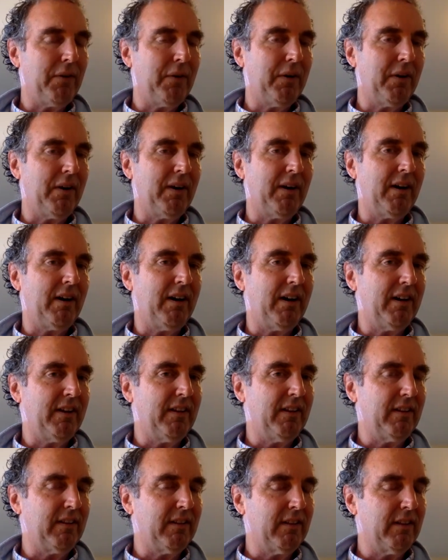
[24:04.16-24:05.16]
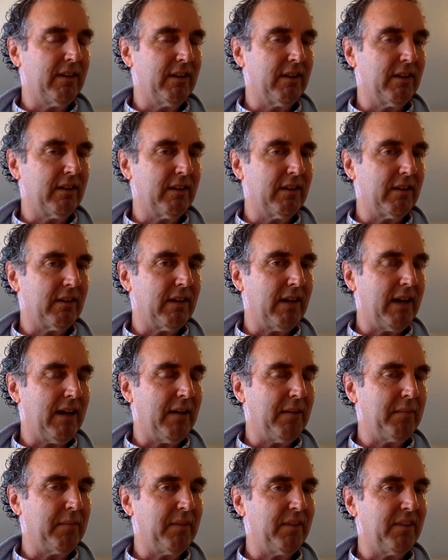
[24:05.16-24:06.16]
or on the
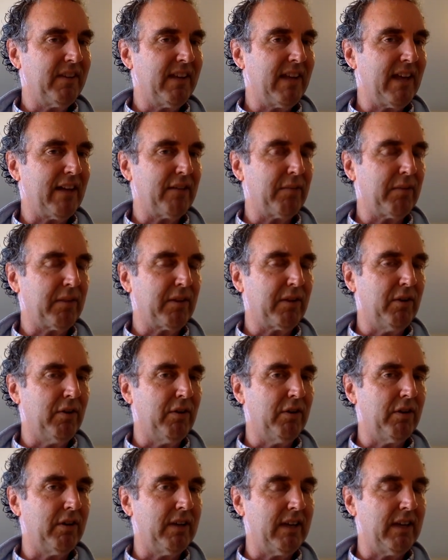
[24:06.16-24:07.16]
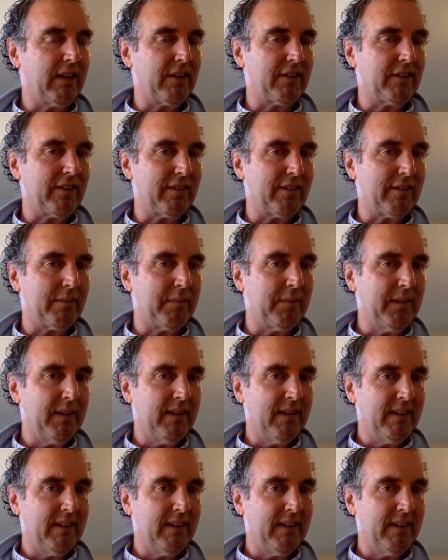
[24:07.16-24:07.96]
um, CS with Google ecosystem.